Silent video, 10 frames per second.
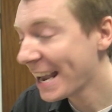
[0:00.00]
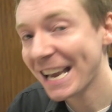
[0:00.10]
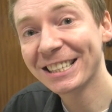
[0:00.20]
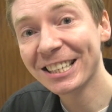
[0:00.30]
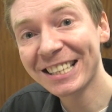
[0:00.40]

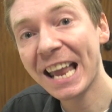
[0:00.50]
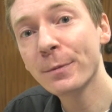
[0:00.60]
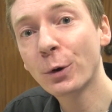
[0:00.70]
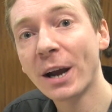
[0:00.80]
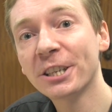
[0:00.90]
is the
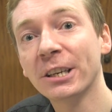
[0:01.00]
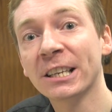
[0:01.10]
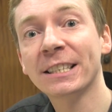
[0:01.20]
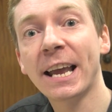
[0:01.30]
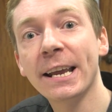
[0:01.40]
same question as
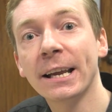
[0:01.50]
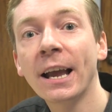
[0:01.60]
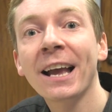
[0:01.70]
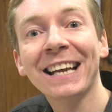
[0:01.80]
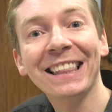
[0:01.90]
saying,
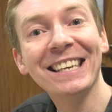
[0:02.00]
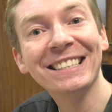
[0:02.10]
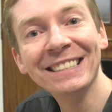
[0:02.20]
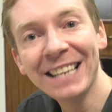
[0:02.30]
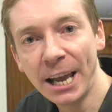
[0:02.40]
can this
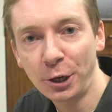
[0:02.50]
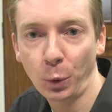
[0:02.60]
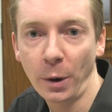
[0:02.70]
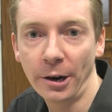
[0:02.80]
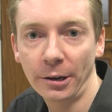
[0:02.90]

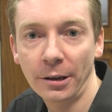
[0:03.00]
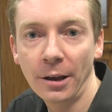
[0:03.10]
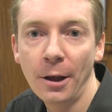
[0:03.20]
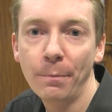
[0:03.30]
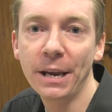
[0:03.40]
network
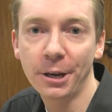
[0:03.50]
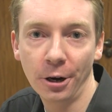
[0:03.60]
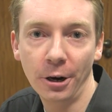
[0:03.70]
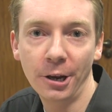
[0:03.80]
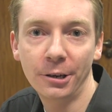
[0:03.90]
be
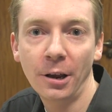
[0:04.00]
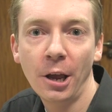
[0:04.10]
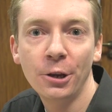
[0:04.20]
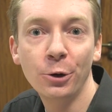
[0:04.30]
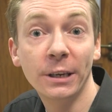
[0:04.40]
coloured
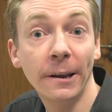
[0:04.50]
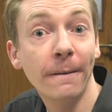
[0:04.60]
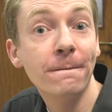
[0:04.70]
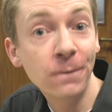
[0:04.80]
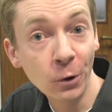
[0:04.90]

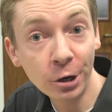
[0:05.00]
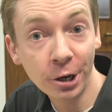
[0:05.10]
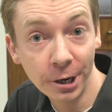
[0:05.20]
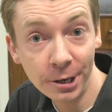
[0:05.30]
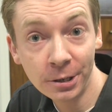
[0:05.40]
using four
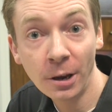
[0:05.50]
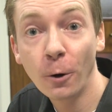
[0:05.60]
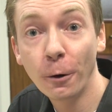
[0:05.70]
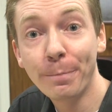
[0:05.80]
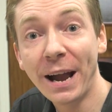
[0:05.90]
colours
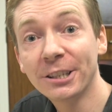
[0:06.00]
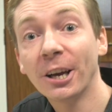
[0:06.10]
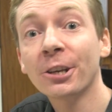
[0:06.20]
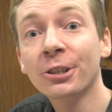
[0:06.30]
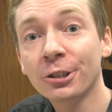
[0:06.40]
or
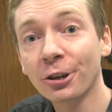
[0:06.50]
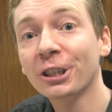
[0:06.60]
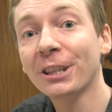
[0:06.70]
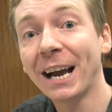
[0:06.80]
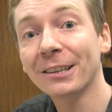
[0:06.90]
better
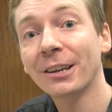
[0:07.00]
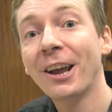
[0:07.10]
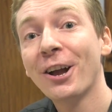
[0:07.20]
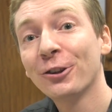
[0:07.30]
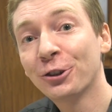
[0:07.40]
such that
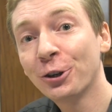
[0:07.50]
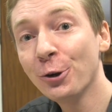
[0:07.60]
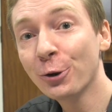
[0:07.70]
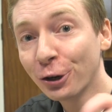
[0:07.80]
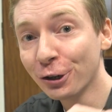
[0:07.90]

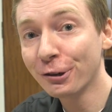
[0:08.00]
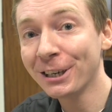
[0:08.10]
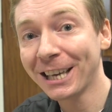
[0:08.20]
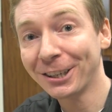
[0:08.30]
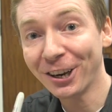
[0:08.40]
two
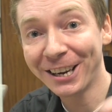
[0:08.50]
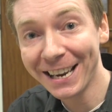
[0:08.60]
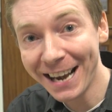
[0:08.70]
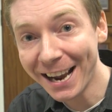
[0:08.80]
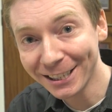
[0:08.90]
countries that are
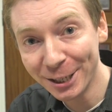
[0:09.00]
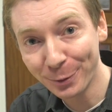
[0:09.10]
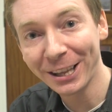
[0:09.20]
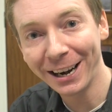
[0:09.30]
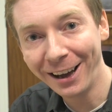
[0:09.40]
connected
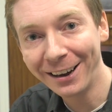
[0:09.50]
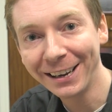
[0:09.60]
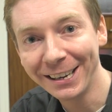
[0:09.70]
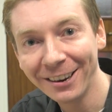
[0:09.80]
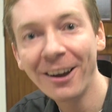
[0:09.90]
with a
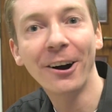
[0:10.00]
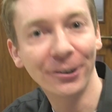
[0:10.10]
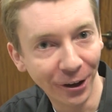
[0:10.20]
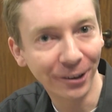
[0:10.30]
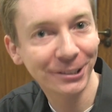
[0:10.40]
line are
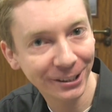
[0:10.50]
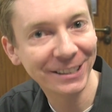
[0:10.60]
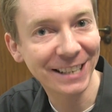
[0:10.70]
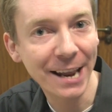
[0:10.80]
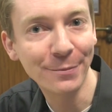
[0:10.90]
not the
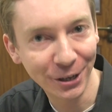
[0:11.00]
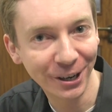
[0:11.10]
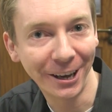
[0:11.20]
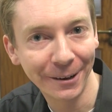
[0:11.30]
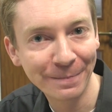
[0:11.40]
same
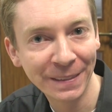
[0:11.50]
colour.